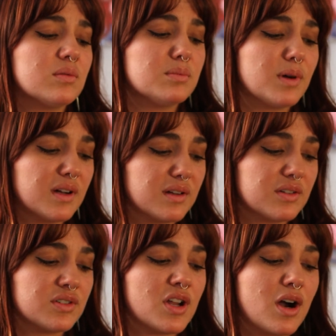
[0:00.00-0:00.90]
But I
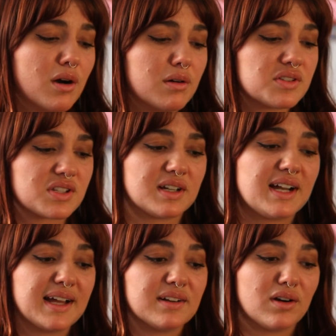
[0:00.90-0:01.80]
know it's
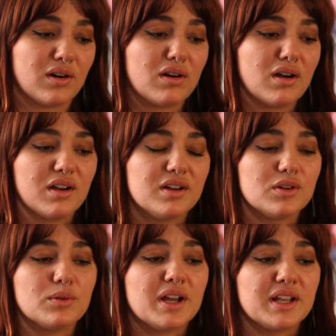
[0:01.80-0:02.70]
kinda
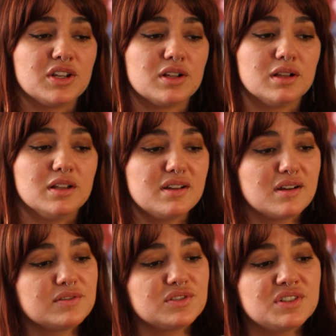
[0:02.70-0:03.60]
hard when you're
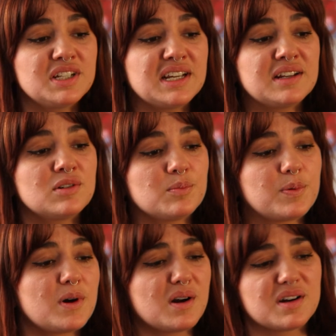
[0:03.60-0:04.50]
living in a
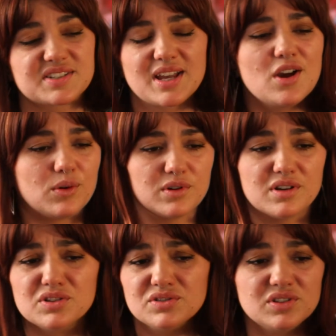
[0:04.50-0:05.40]
box
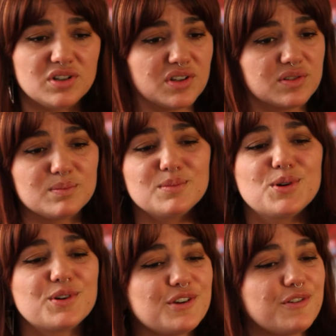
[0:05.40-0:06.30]
with another
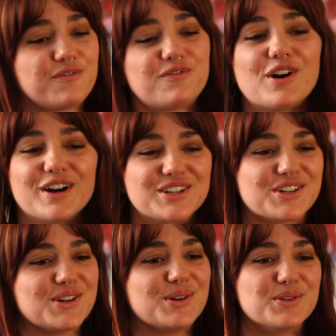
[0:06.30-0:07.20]
moody
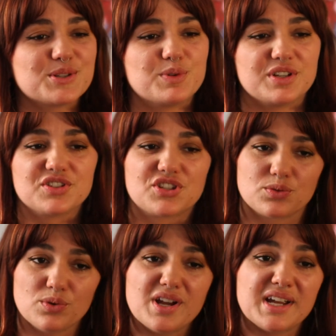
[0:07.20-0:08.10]
fucker who's been
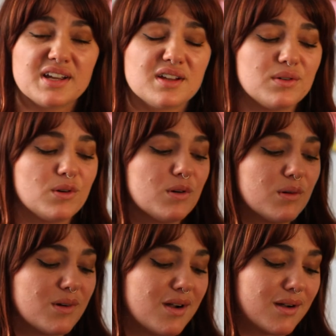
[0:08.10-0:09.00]
swinging
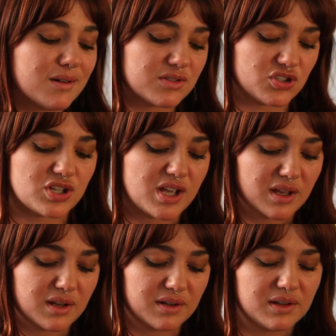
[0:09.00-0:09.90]
her rocks,
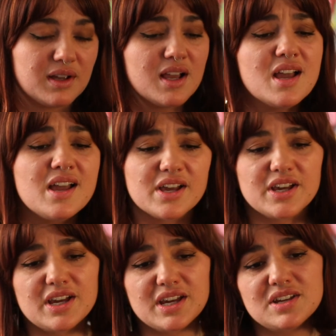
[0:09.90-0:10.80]
and
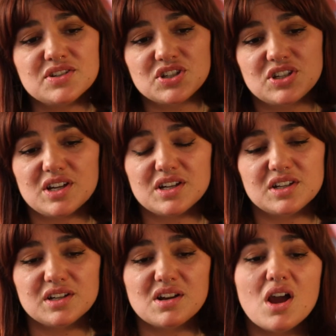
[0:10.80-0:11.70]
he's
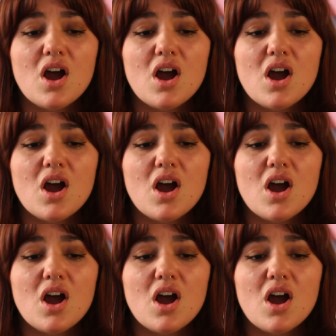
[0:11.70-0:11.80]
kicking